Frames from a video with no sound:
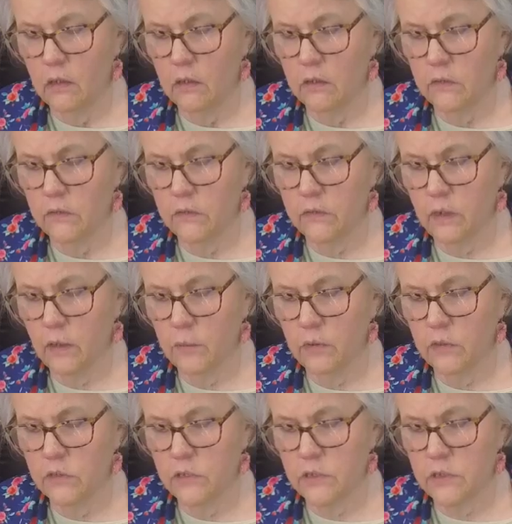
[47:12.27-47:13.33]
Just take me
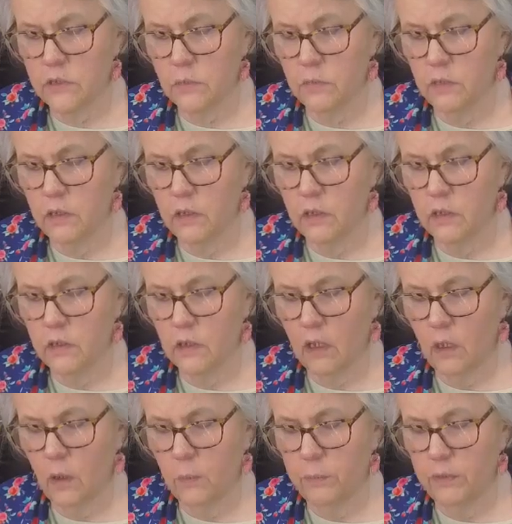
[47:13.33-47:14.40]
just a minute to
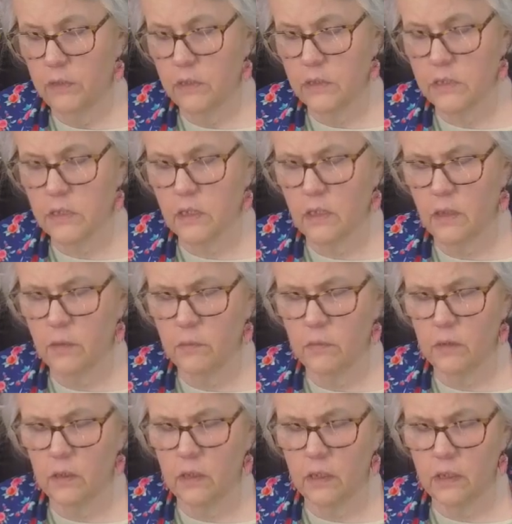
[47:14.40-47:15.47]
open this up
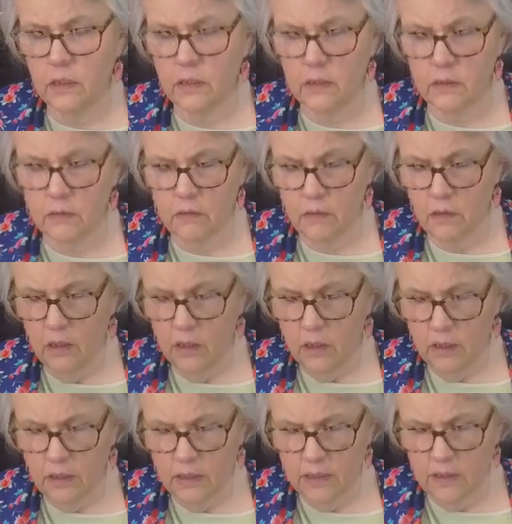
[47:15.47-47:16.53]
and get
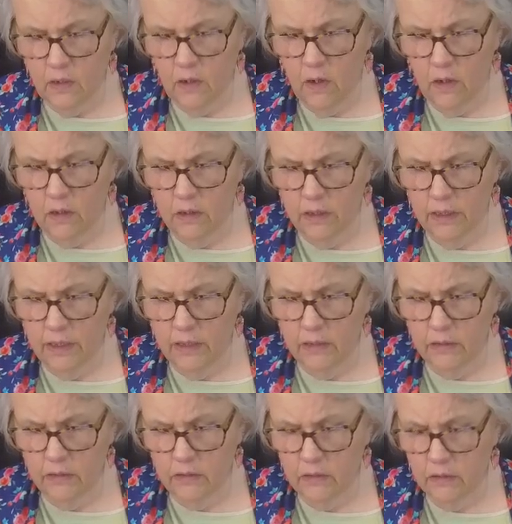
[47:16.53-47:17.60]
the heart out.